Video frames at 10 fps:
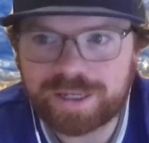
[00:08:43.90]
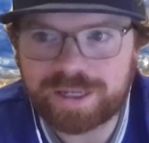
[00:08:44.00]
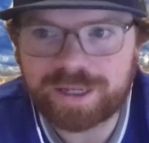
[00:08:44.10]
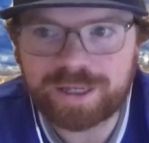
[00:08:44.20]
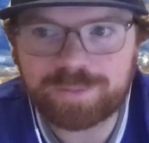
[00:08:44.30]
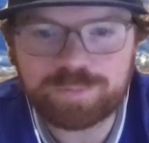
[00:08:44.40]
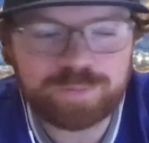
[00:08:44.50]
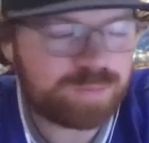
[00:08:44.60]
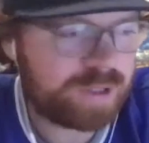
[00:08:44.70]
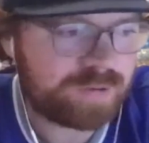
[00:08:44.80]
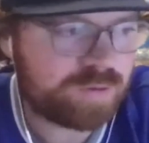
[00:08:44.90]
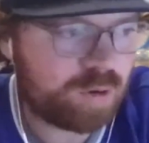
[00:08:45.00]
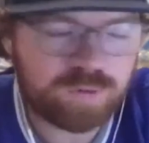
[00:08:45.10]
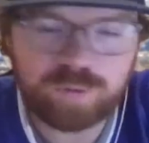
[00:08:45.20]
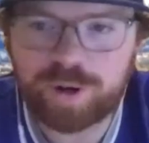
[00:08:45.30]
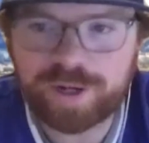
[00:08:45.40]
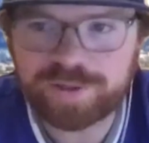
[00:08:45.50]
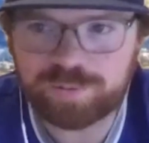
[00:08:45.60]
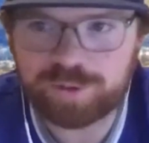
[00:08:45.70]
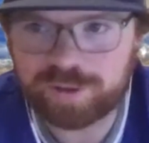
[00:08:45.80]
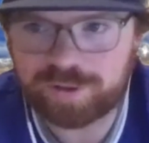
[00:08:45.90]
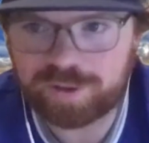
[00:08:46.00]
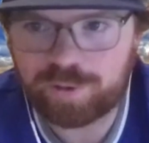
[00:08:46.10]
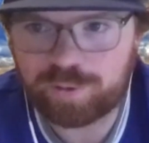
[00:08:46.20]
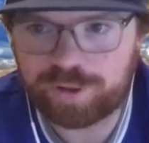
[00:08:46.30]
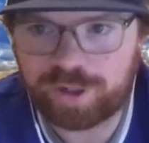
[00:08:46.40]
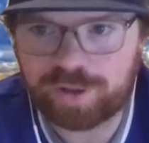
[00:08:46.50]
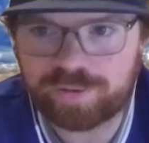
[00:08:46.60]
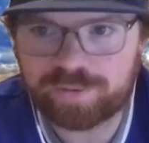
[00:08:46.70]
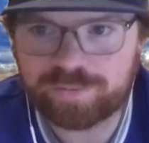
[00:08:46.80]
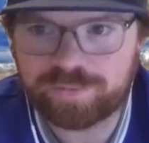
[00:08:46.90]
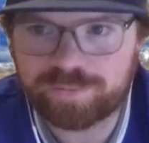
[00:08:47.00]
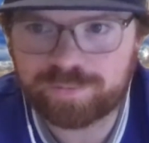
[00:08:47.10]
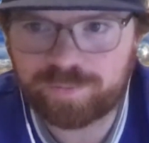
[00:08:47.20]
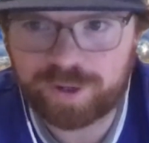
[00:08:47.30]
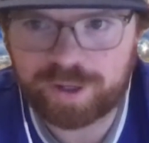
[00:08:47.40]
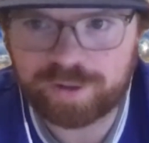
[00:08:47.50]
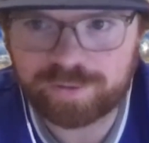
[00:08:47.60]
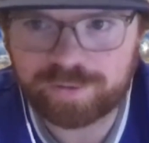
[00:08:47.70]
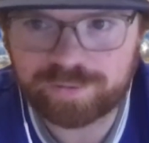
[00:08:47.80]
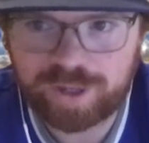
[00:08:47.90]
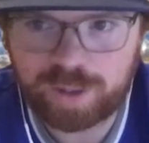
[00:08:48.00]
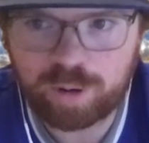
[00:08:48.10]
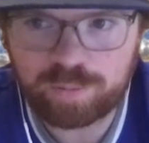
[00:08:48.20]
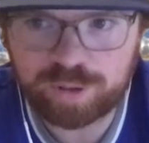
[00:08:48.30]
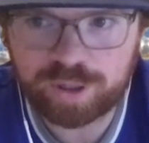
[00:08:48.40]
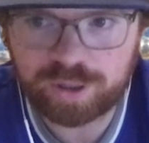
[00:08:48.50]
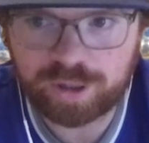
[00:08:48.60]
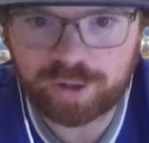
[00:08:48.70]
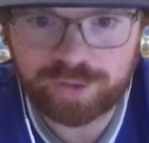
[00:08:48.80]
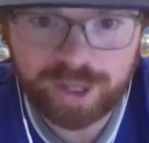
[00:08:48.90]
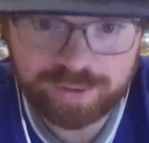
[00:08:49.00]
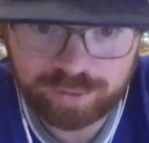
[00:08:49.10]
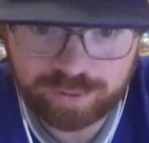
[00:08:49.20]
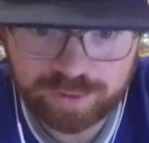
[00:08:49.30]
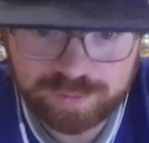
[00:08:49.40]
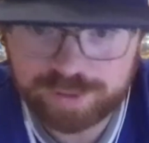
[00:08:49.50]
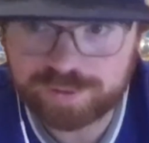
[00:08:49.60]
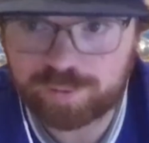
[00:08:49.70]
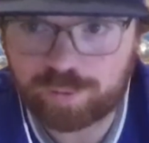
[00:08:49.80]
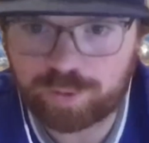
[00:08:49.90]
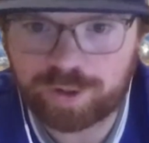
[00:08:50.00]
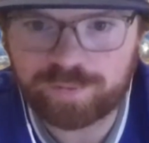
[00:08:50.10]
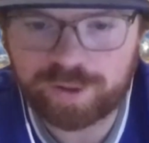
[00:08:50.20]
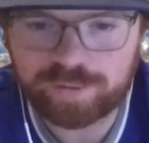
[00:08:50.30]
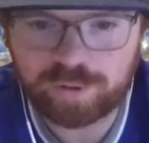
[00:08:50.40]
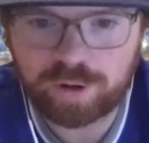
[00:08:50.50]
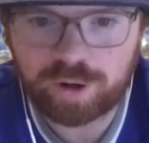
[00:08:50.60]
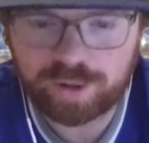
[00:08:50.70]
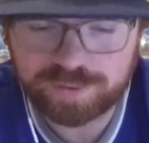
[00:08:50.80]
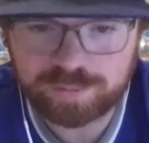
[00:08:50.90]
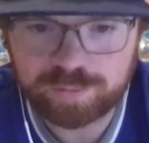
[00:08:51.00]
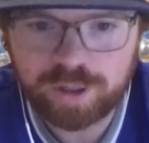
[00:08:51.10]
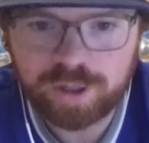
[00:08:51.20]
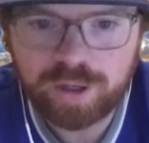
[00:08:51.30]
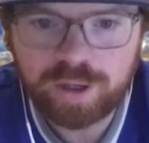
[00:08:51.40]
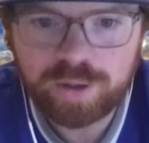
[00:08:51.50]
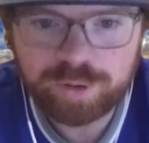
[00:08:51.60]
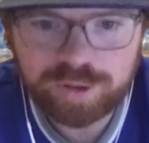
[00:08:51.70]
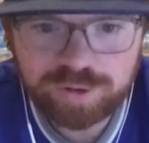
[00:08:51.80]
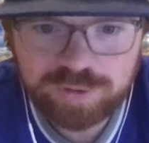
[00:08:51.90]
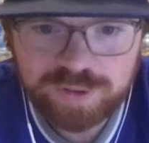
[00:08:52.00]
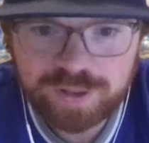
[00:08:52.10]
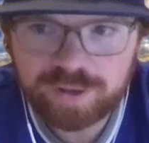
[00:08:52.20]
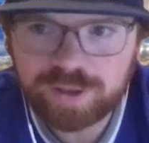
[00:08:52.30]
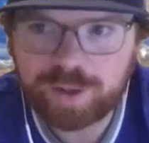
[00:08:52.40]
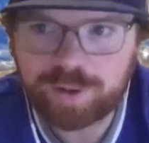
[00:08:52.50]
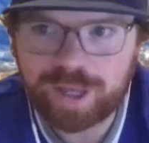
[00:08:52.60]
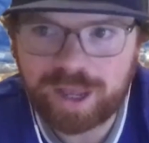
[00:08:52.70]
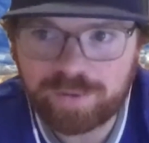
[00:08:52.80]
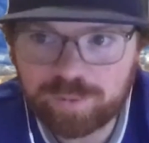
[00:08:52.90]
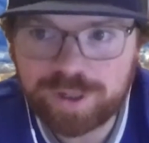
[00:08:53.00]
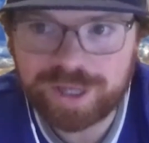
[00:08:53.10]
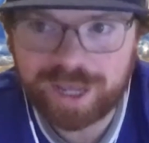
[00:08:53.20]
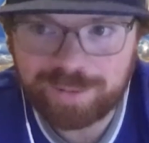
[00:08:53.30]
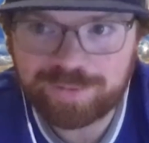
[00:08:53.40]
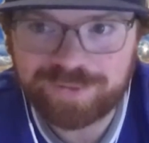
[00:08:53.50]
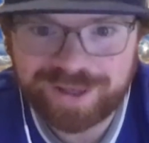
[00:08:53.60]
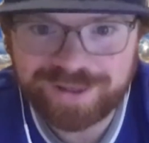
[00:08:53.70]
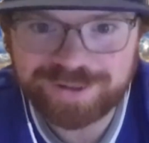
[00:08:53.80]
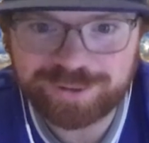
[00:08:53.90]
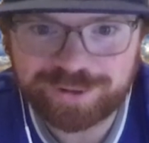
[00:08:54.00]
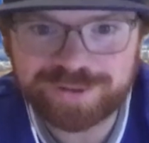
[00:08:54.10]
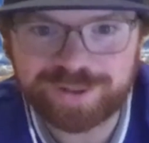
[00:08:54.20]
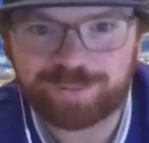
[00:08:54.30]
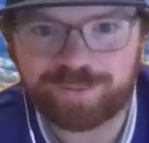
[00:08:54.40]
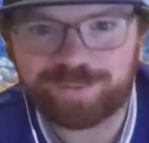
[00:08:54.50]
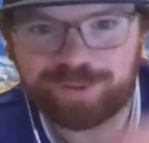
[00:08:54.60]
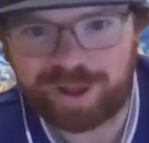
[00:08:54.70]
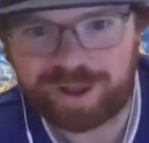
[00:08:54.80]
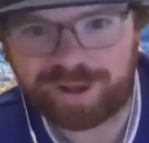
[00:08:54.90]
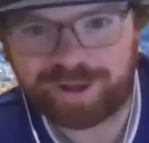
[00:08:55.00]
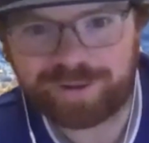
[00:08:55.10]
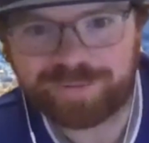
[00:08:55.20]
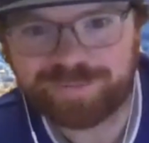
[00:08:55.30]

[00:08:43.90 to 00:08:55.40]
it is no surprise to me that the Oakland A's fans came up big on that series because Oakland A's fans are awesome. But did you see that every game of that series, they were flying a